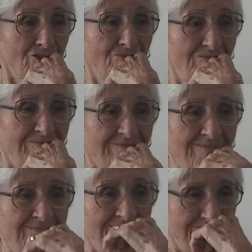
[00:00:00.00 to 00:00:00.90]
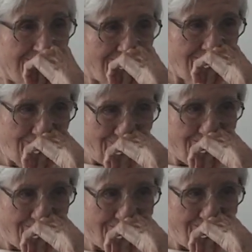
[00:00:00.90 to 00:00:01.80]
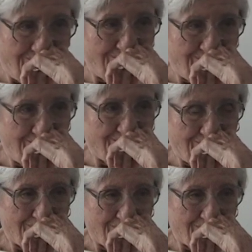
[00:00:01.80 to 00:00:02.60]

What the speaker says: Oh, I didn't know that part of the story.